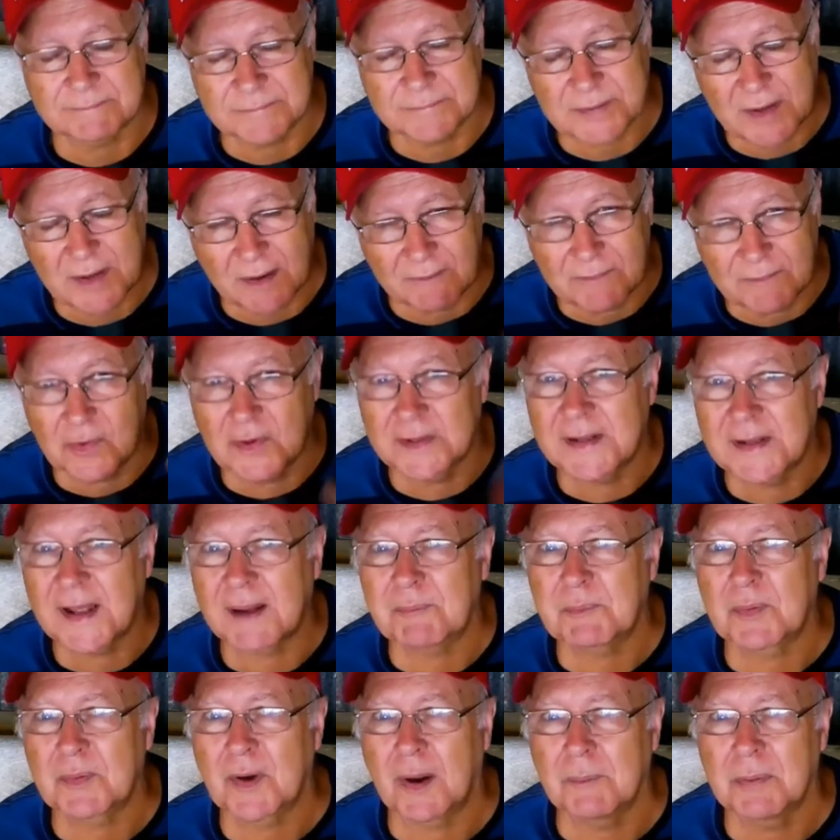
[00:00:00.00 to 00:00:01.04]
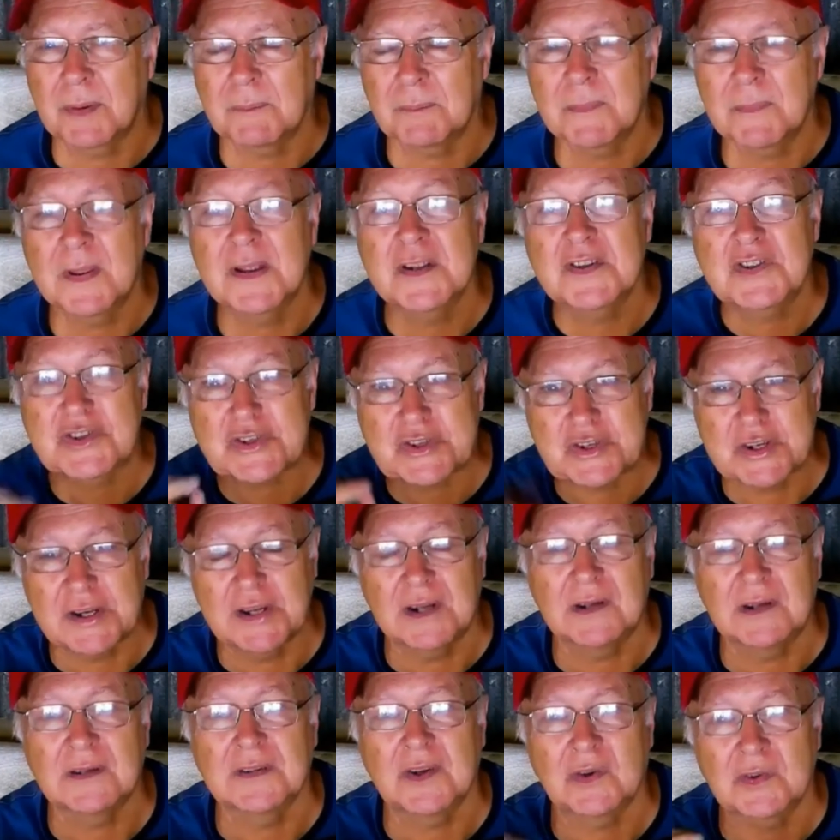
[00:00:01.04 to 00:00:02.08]
To avoid that problem,
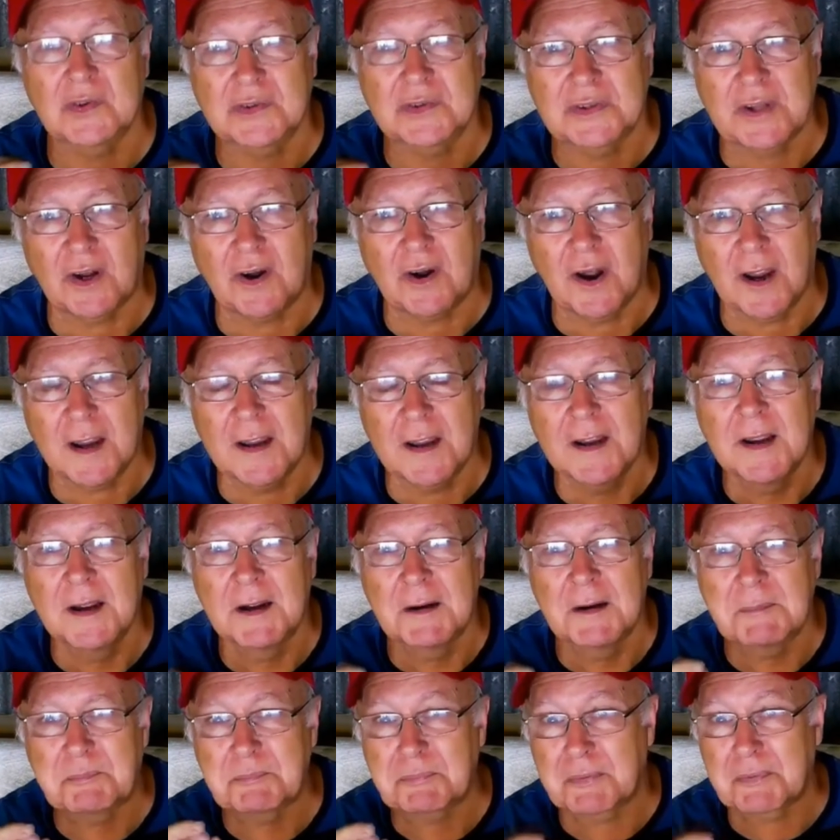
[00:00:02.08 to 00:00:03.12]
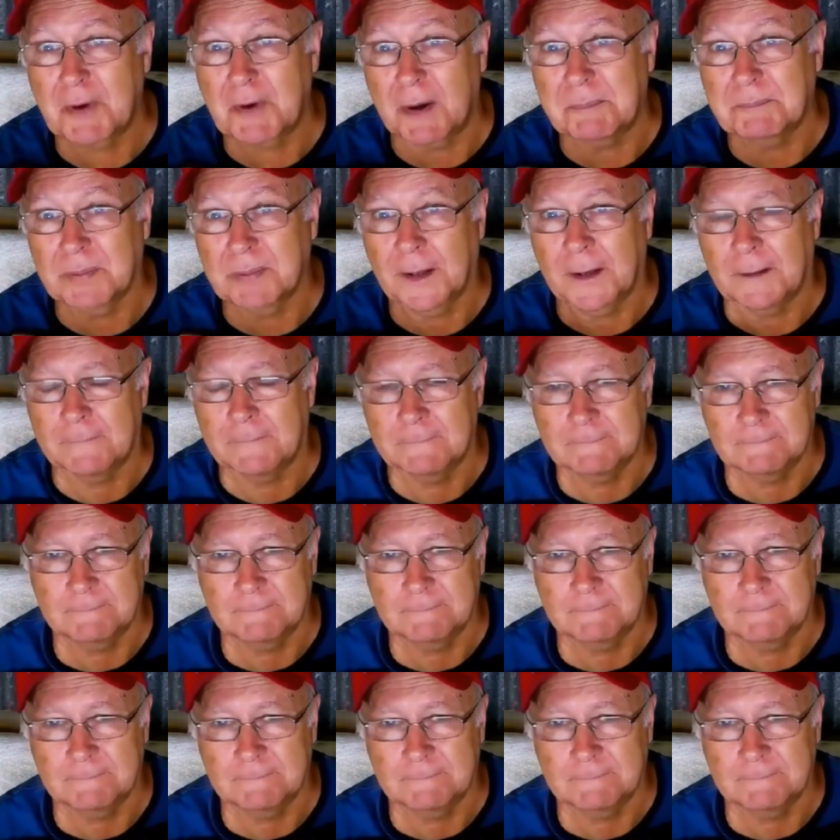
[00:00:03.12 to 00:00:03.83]
seal your die properly.